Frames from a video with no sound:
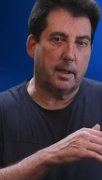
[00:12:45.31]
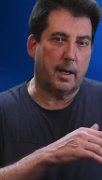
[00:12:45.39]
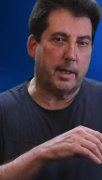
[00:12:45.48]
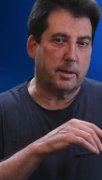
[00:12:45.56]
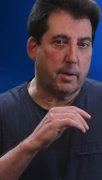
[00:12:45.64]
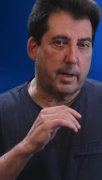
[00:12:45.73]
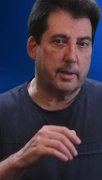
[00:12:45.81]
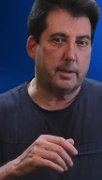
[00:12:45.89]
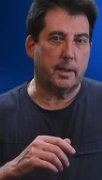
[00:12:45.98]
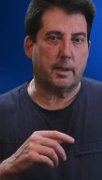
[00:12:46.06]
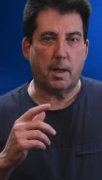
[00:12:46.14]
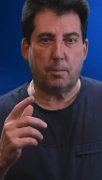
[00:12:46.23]
I
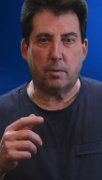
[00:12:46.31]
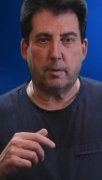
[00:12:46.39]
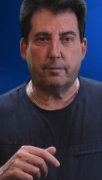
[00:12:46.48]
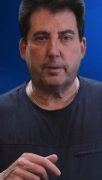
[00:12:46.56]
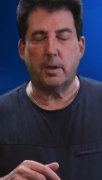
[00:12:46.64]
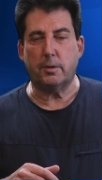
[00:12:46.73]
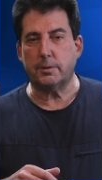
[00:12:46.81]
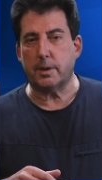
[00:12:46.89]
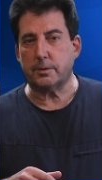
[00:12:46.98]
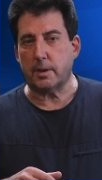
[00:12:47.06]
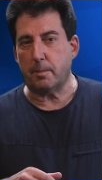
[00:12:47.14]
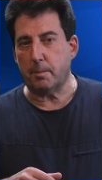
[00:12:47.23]
created a couple of flows
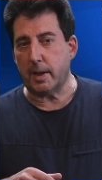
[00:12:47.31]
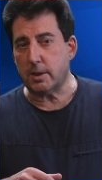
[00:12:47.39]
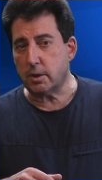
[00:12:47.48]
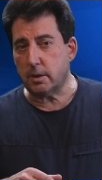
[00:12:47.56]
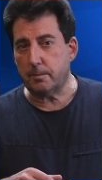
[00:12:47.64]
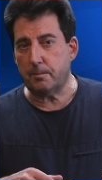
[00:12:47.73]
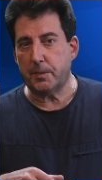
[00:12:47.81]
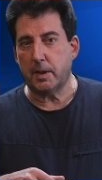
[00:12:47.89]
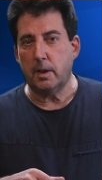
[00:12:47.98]
as I mentioned.